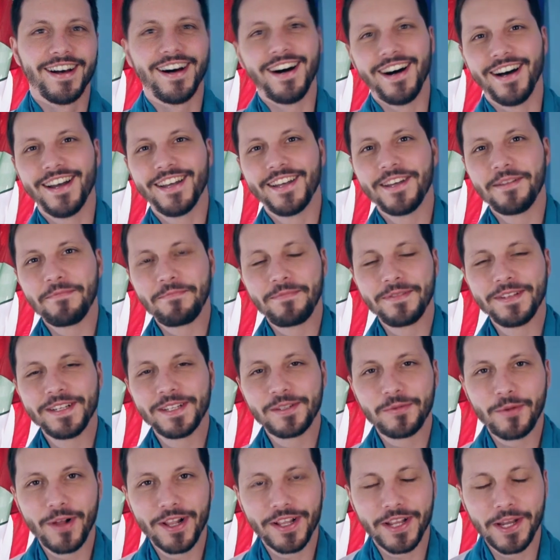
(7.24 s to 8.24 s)
Hi, and
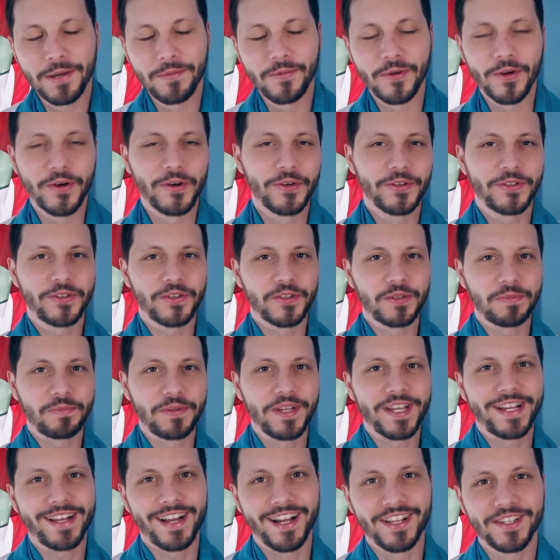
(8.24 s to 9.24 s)
please welcome Learn to
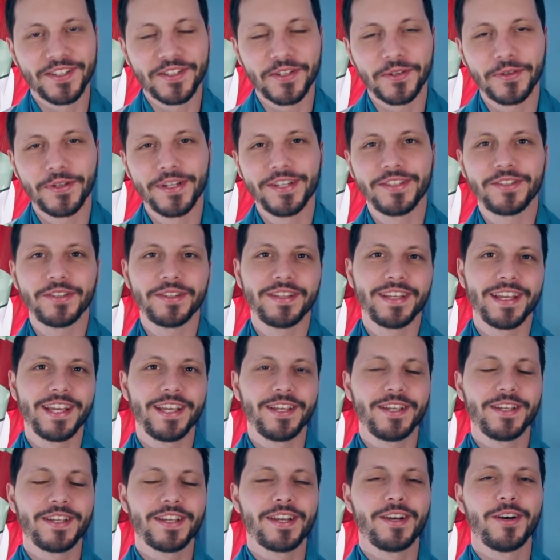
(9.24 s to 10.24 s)
Speak Algerian.
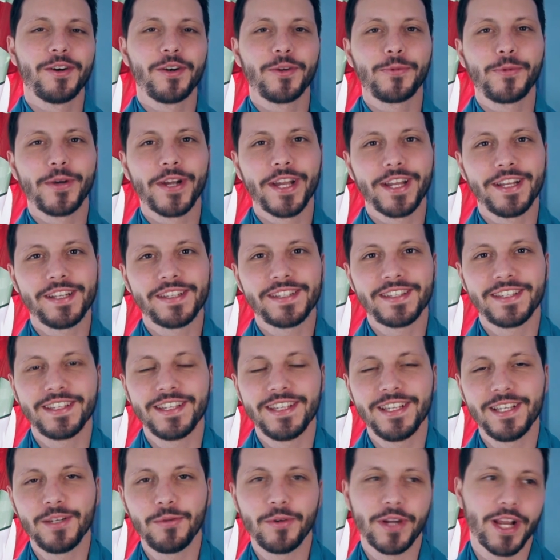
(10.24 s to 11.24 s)
Today we're
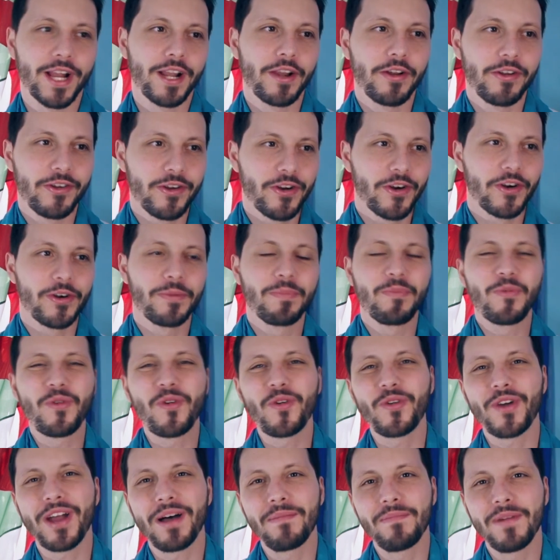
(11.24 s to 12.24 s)
gonna learn
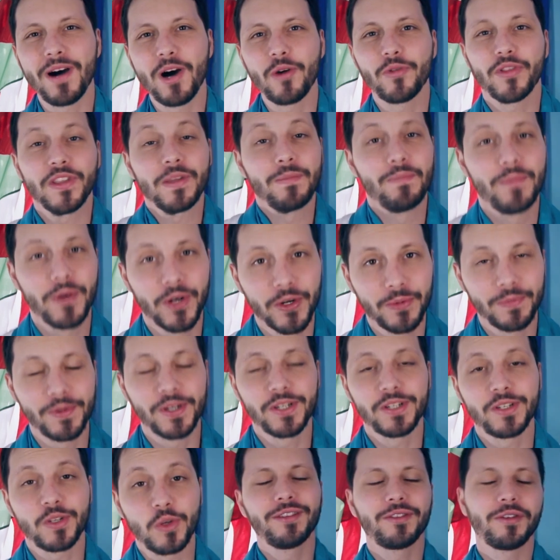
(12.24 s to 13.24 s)
more about the Berbers.